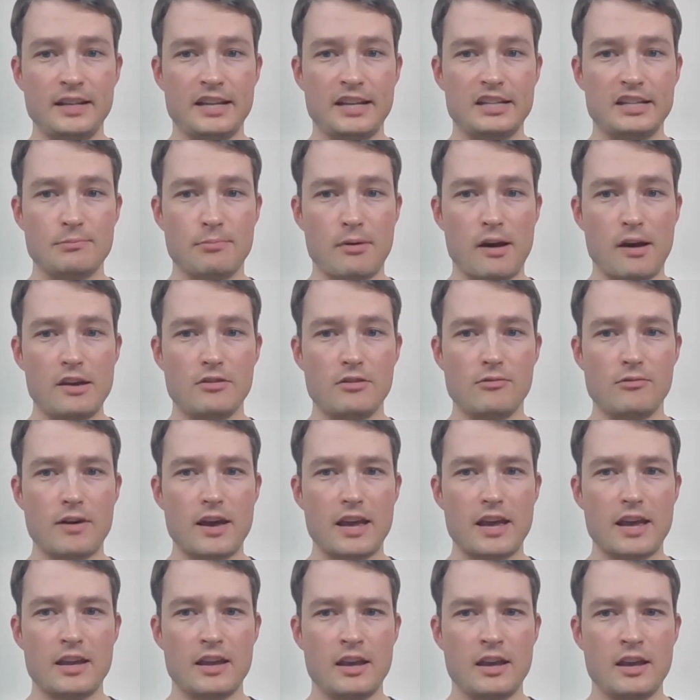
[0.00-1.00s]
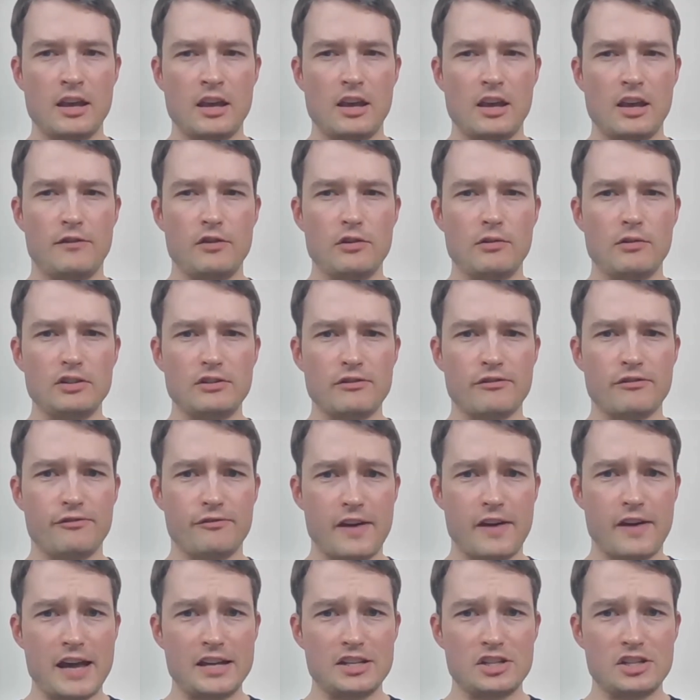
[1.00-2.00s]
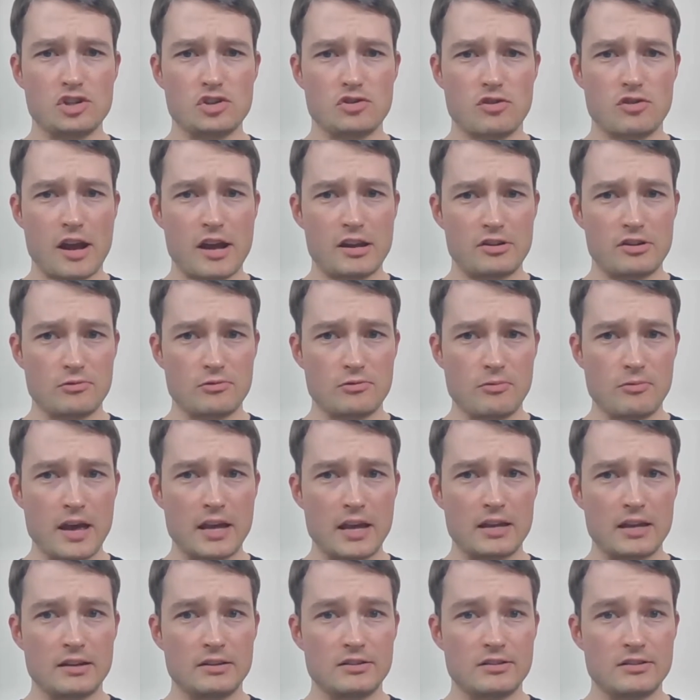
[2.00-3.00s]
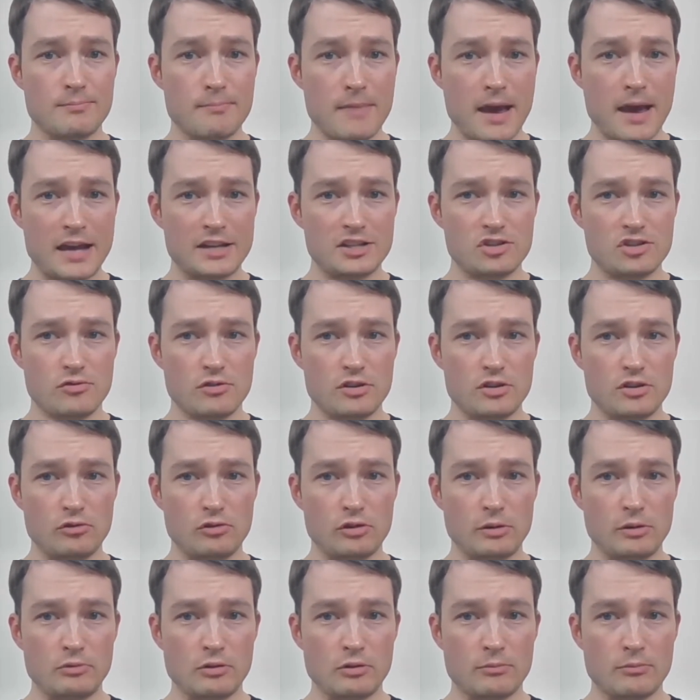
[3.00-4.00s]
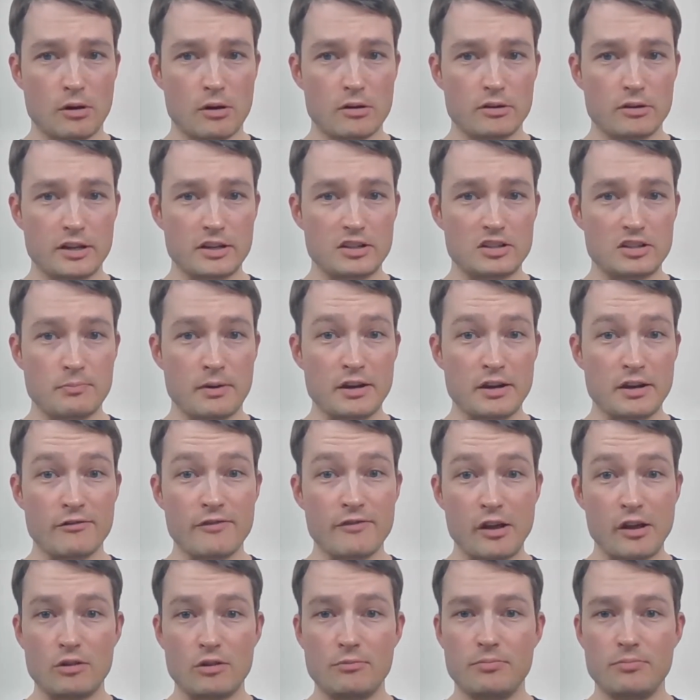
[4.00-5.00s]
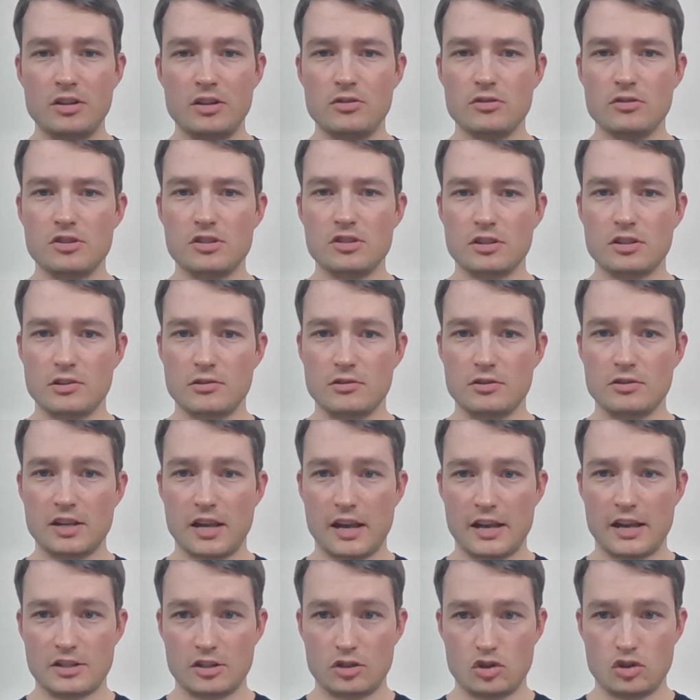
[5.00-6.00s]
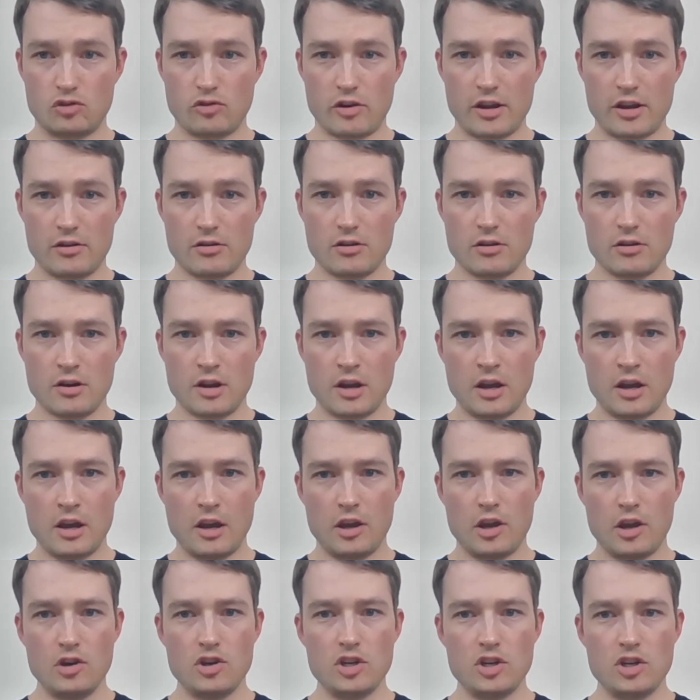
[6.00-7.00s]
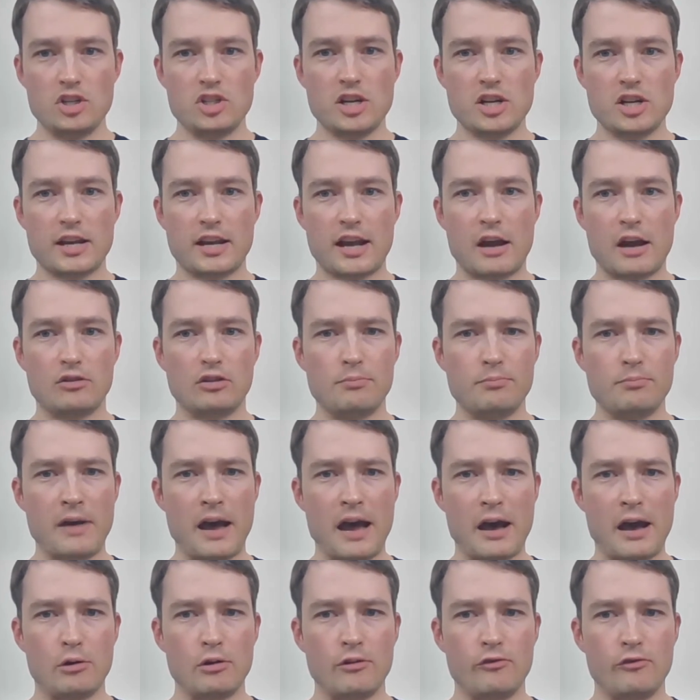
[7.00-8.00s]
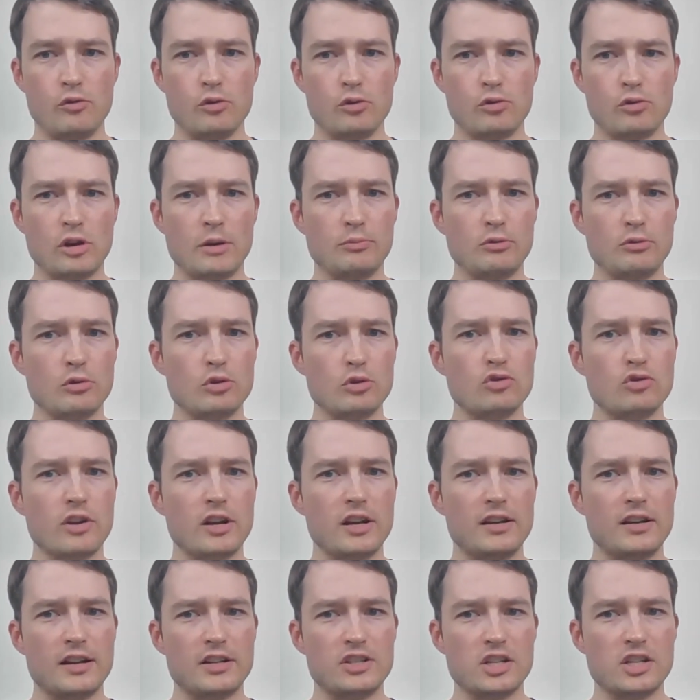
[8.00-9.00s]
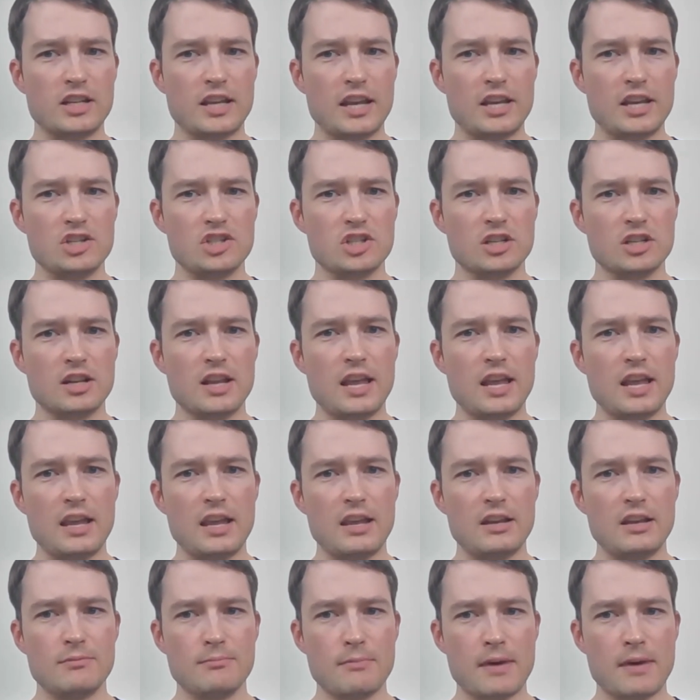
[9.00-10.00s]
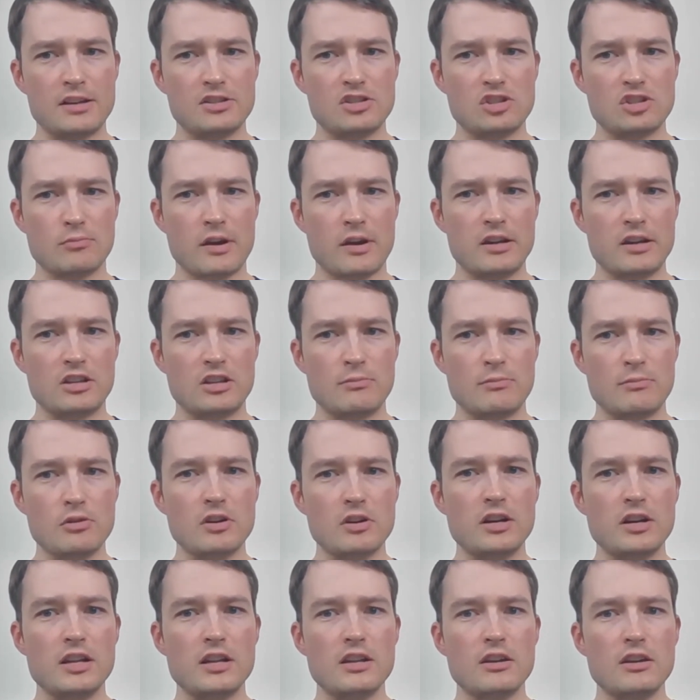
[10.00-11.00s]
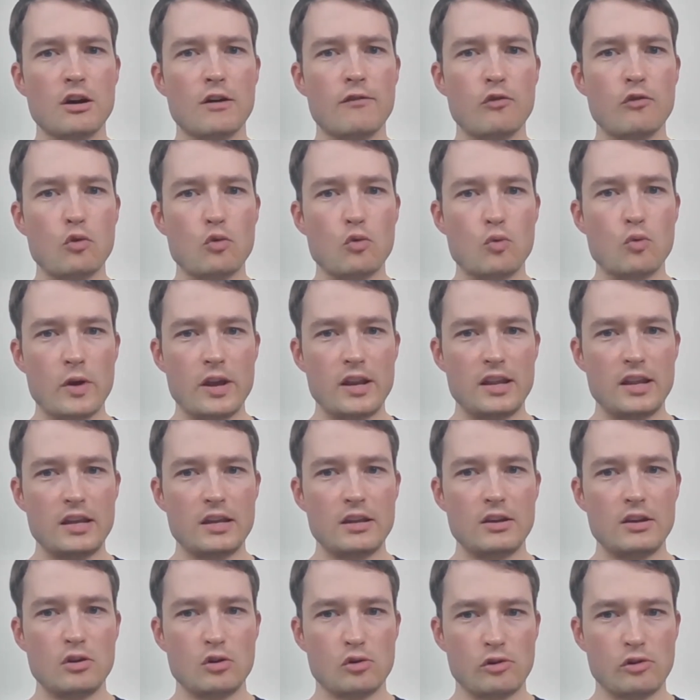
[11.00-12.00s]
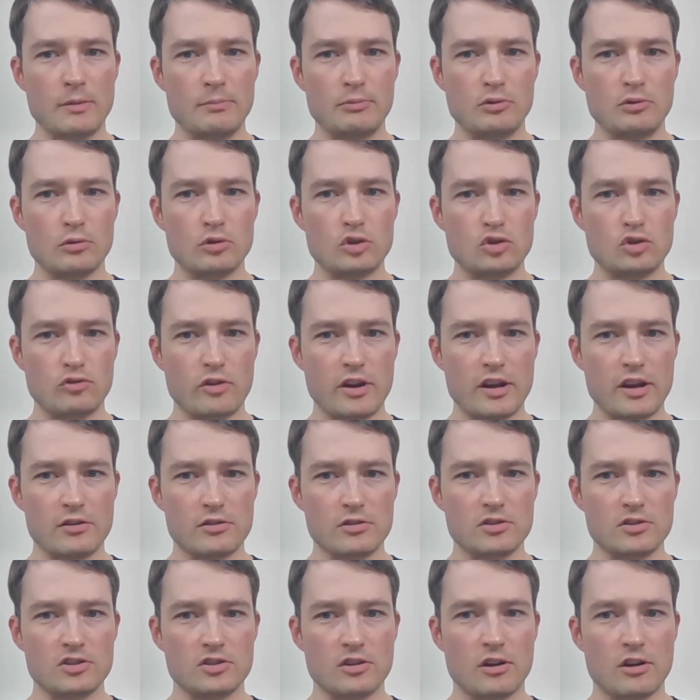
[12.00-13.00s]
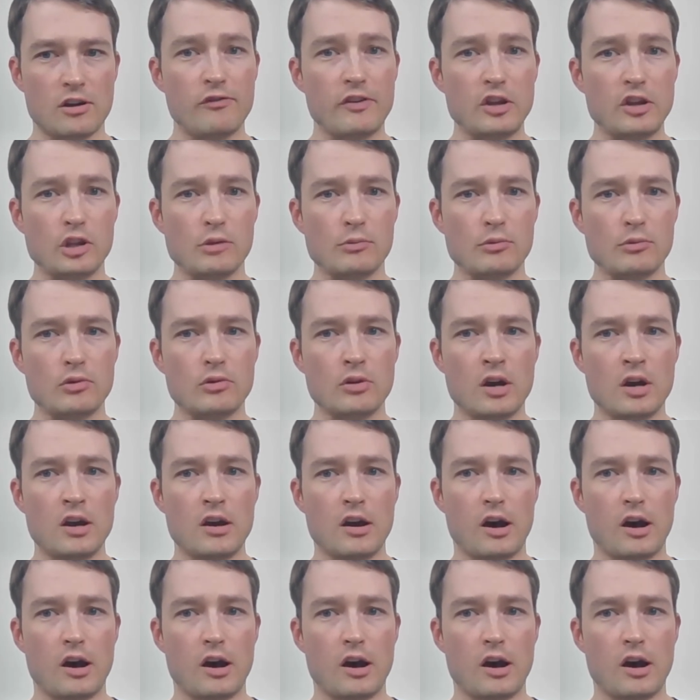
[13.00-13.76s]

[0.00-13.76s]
And by the way, if you want to fast track your way to mastering the crypto markets by developing your skills as a trader, you should check out the powerful crypto trading education and mastermind community of winning crypto traders available